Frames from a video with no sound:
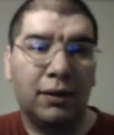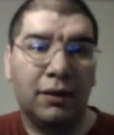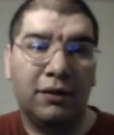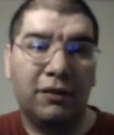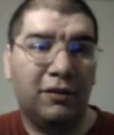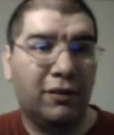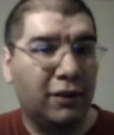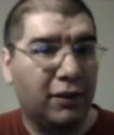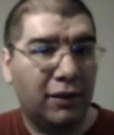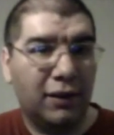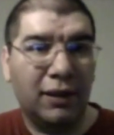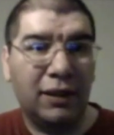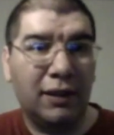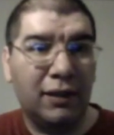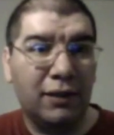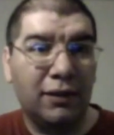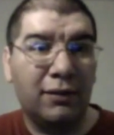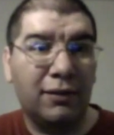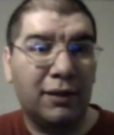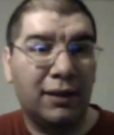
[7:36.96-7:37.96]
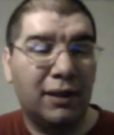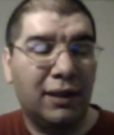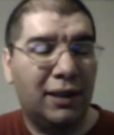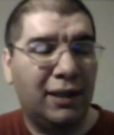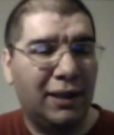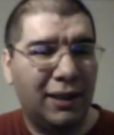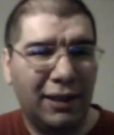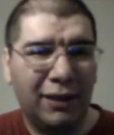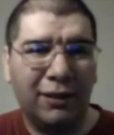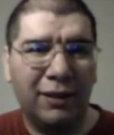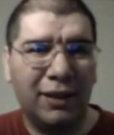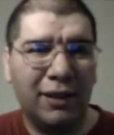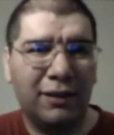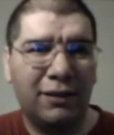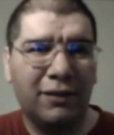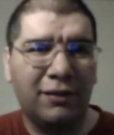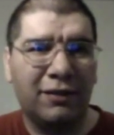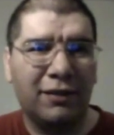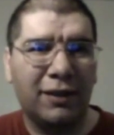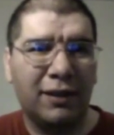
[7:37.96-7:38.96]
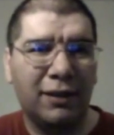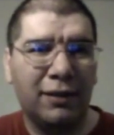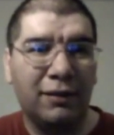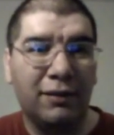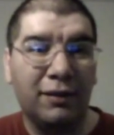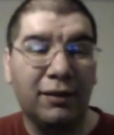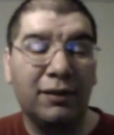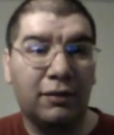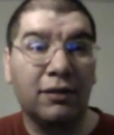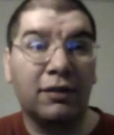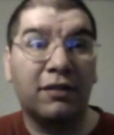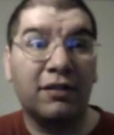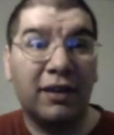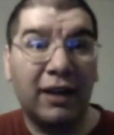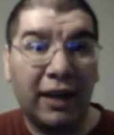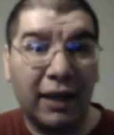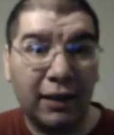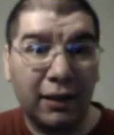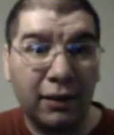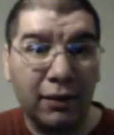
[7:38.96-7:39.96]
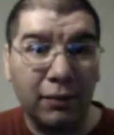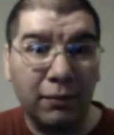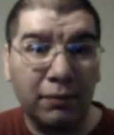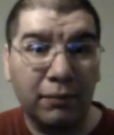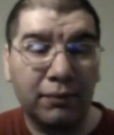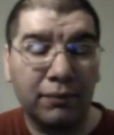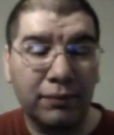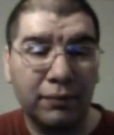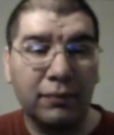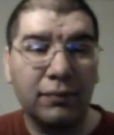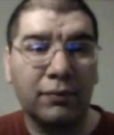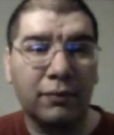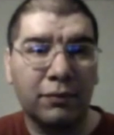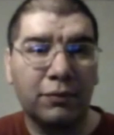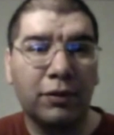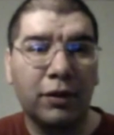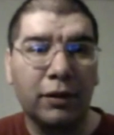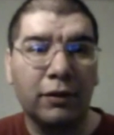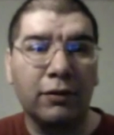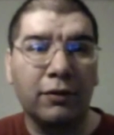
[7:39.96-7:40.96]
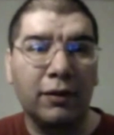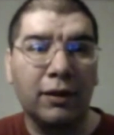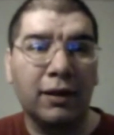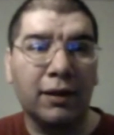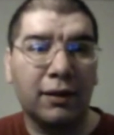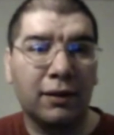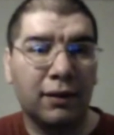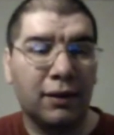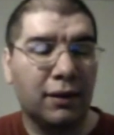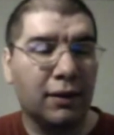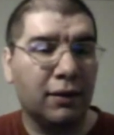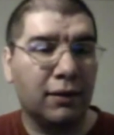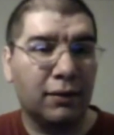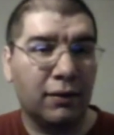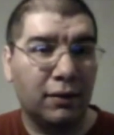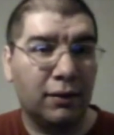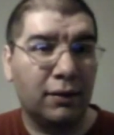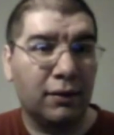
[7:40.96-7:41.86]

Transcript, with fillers: And suddenly, you know, Elliot decided to, to attack him. Part of that, yeah.